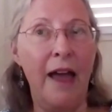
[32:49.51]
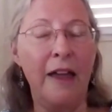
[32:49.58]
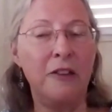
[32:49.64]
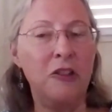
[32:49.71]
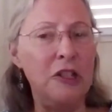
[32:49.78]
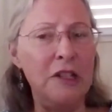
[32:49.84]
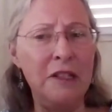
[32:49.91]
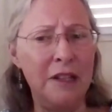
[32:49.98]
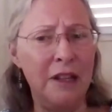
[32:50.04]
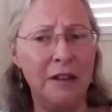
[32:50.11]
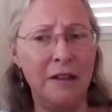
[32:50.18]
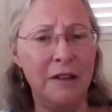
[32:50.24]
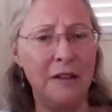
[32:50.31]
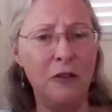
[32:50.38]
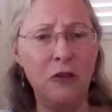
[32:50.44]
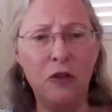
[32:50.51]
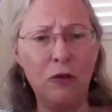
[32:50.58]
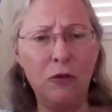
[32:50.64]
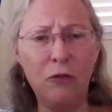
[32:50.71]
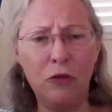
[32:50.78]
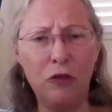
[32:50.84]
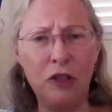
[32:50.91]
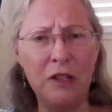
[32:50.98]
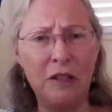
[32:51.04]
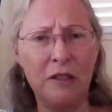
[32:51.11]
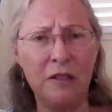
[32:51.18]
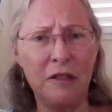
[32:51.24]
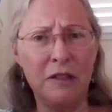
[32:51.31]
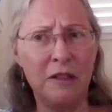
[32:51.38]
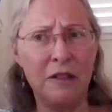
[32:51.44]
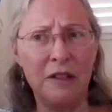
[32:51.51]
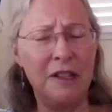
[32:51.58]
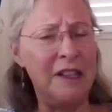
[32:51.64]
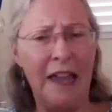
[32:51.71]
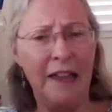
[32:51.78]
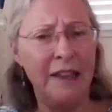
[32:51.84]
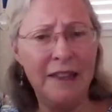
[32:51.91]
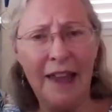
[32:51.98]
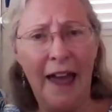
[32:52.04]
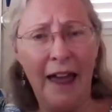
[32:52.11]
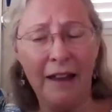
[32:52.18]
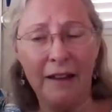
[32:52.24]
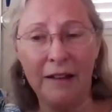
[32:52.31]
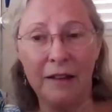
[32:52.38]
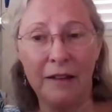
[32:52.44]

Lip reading: And she said, did you just get that?